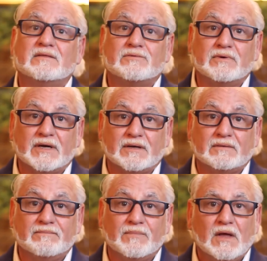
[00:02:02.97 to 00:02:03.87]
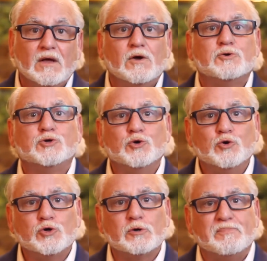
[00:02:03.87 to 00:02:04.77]
three,
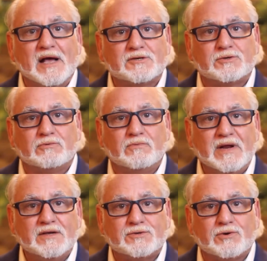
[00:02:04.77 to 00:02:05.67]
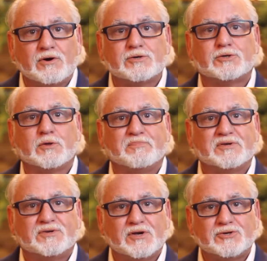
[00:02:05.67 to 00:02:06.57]
do your best to research the
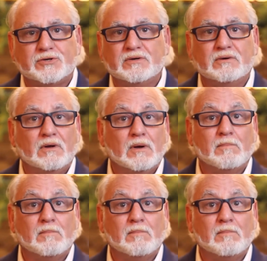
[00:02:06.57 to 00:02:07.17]
position,